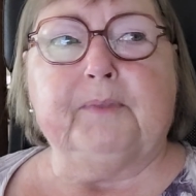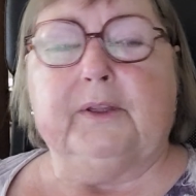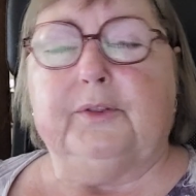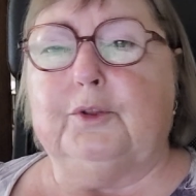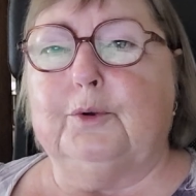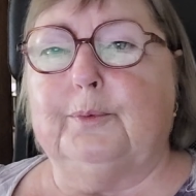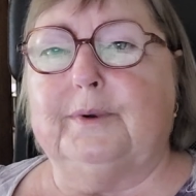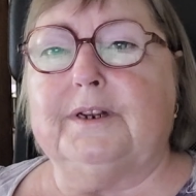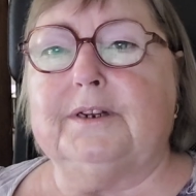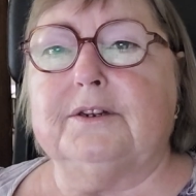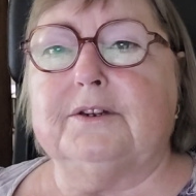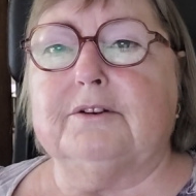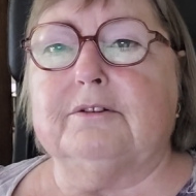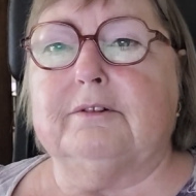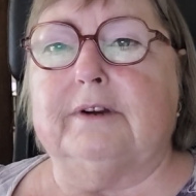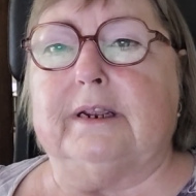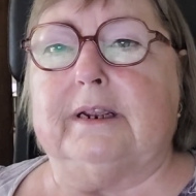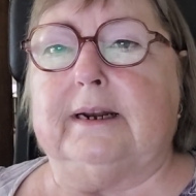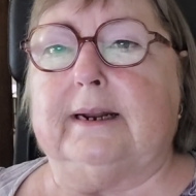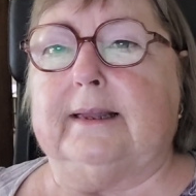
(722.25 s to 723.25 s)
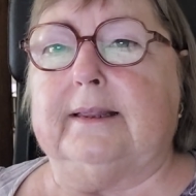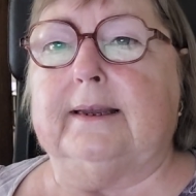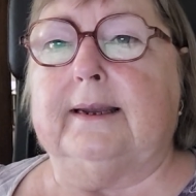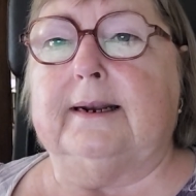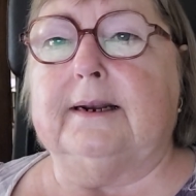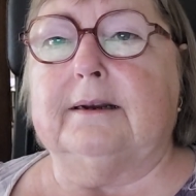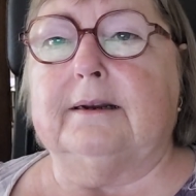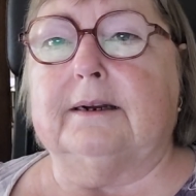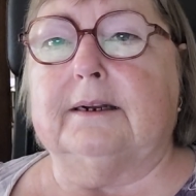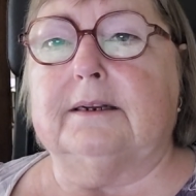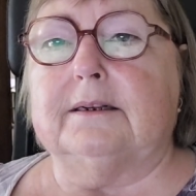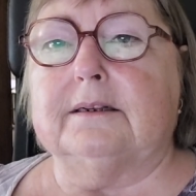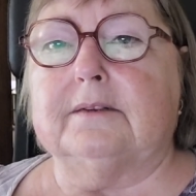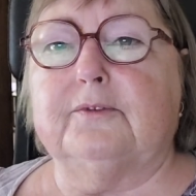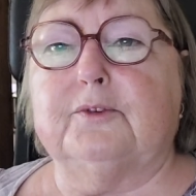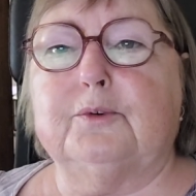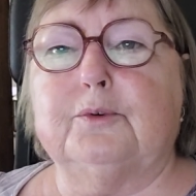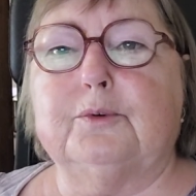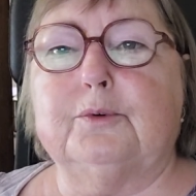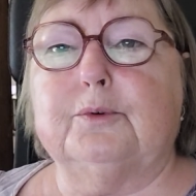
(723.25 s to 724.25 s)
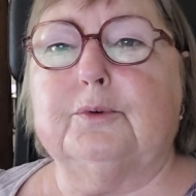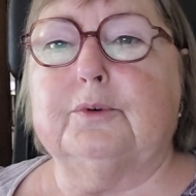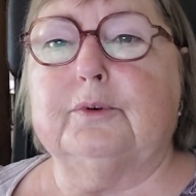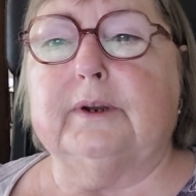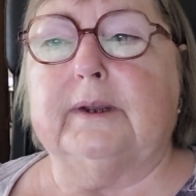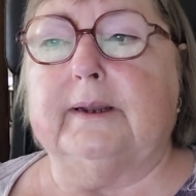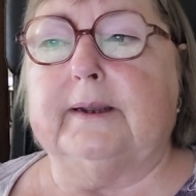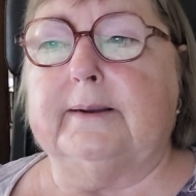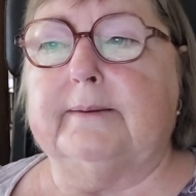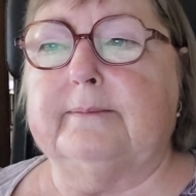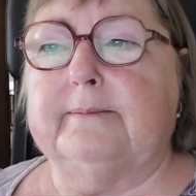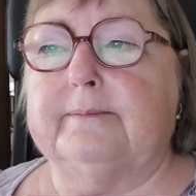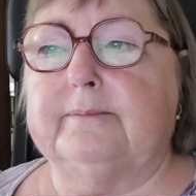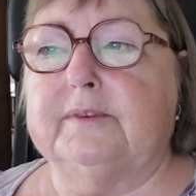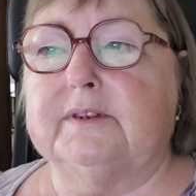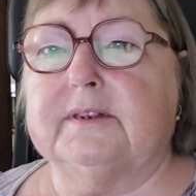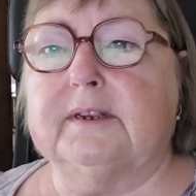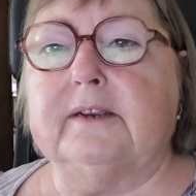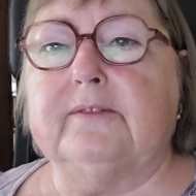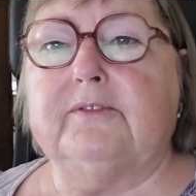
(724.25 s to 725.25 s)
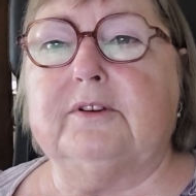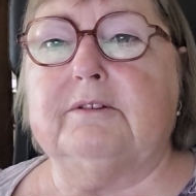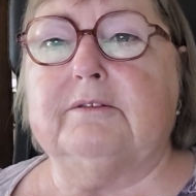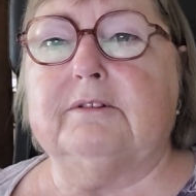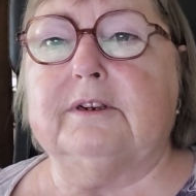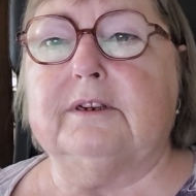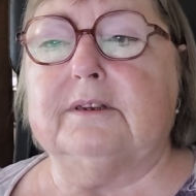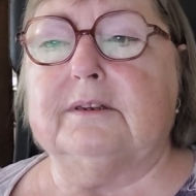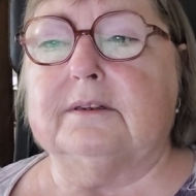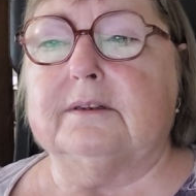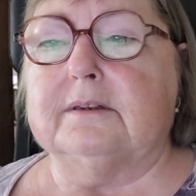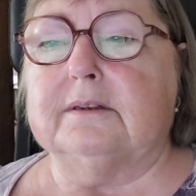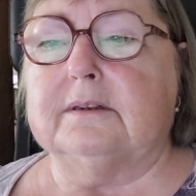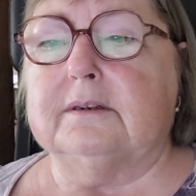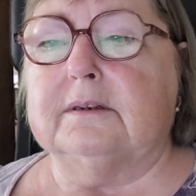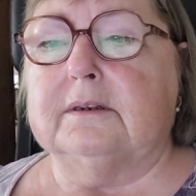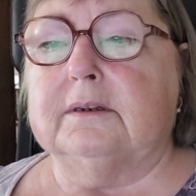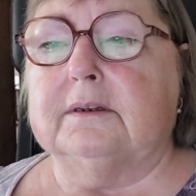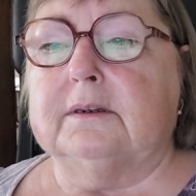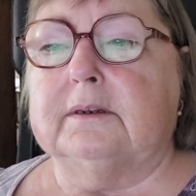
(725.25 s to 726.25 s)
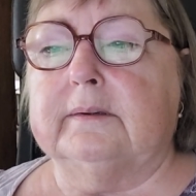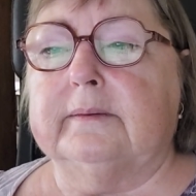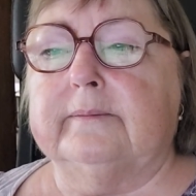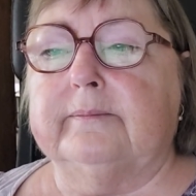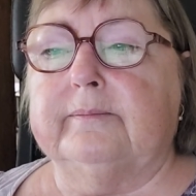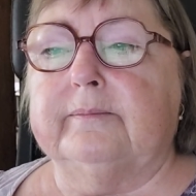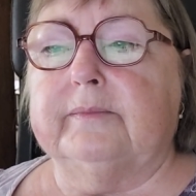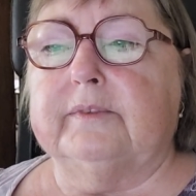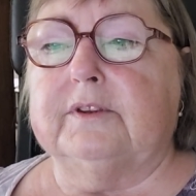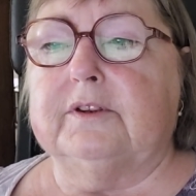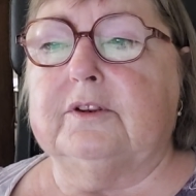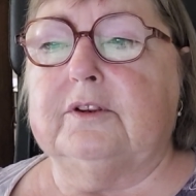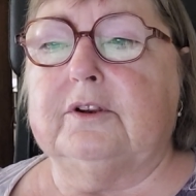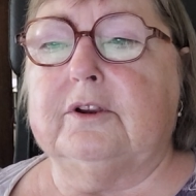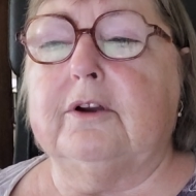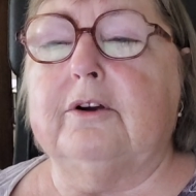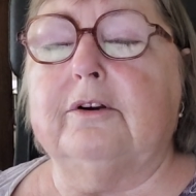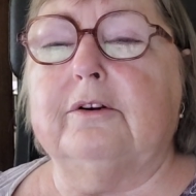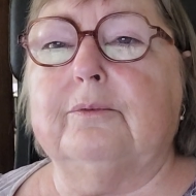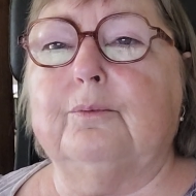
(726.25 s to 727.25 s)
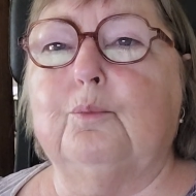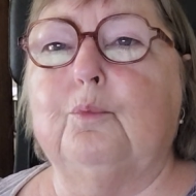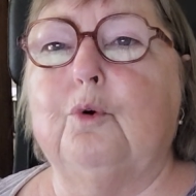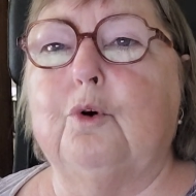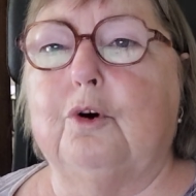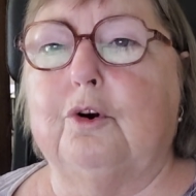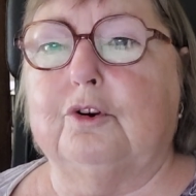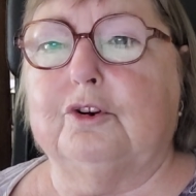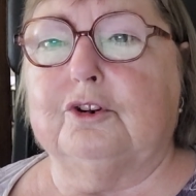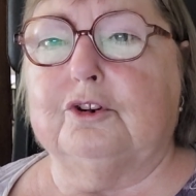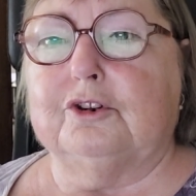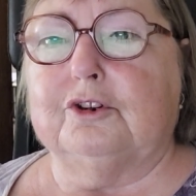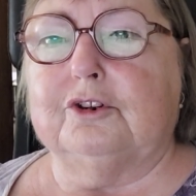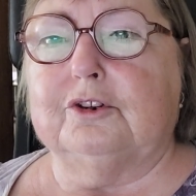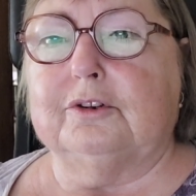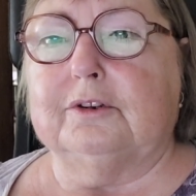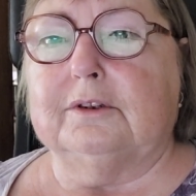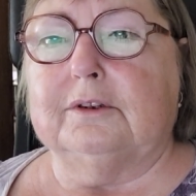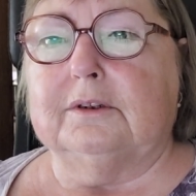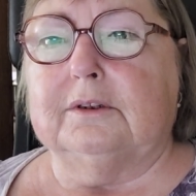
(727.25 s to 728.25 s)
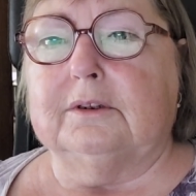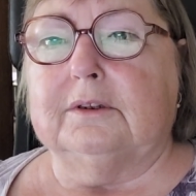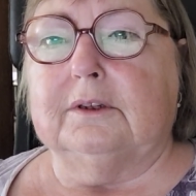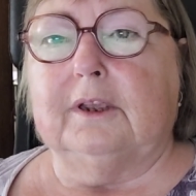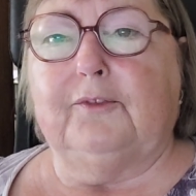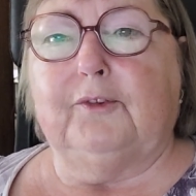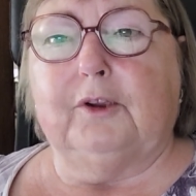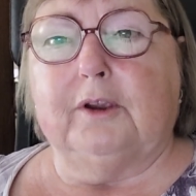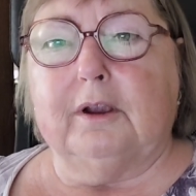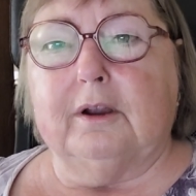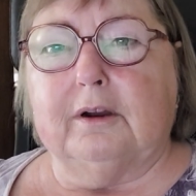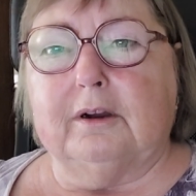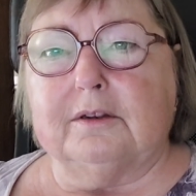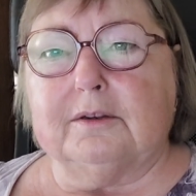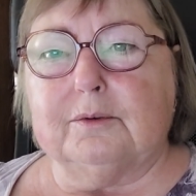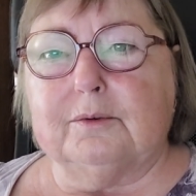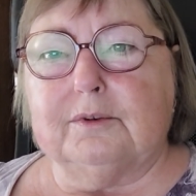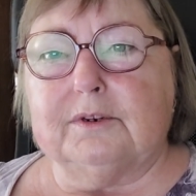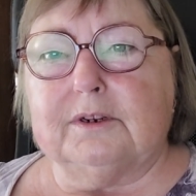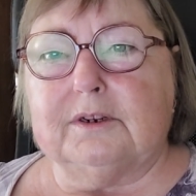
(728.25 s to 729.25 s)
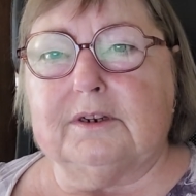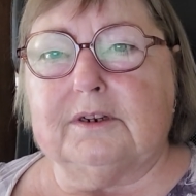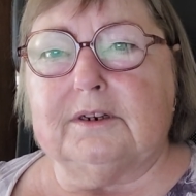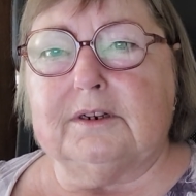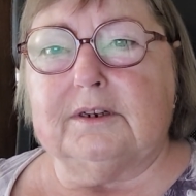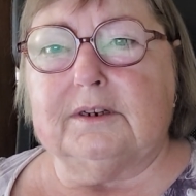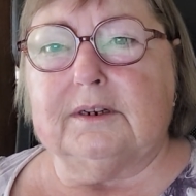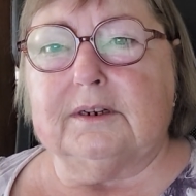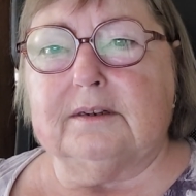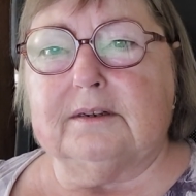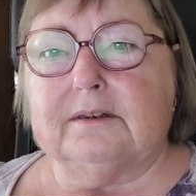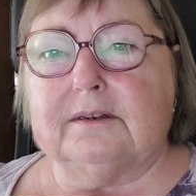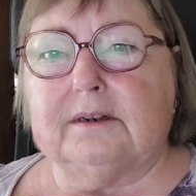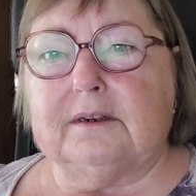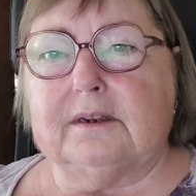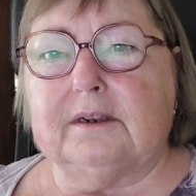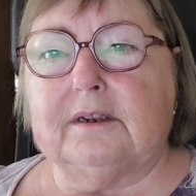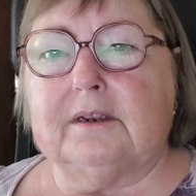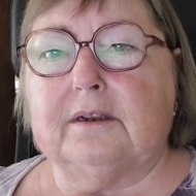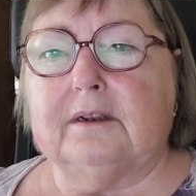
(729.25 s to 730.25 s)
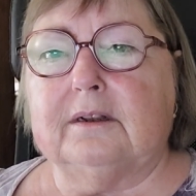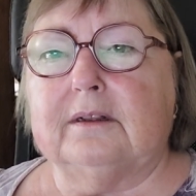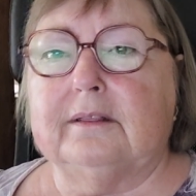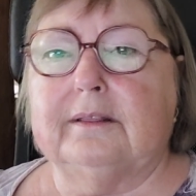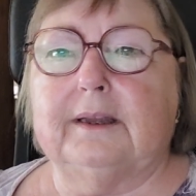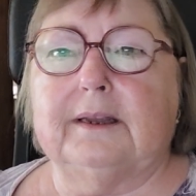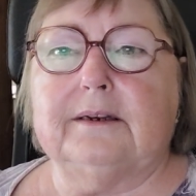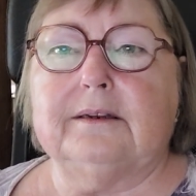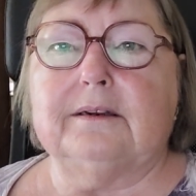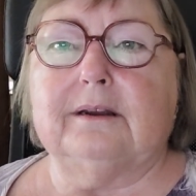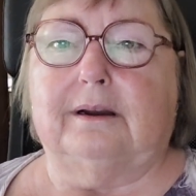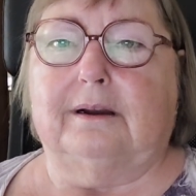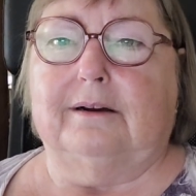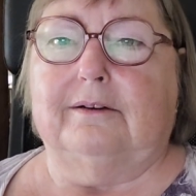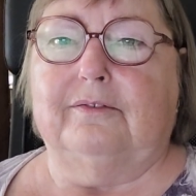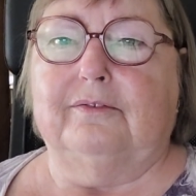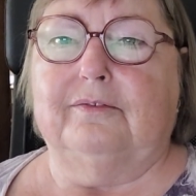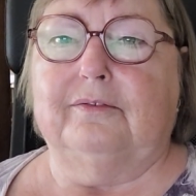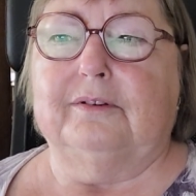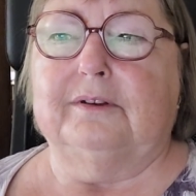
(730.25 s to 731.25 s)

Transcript: the windscreen and the headlights for safety reasons. So you can't wash. If your car's all dirty and dusty, then tough.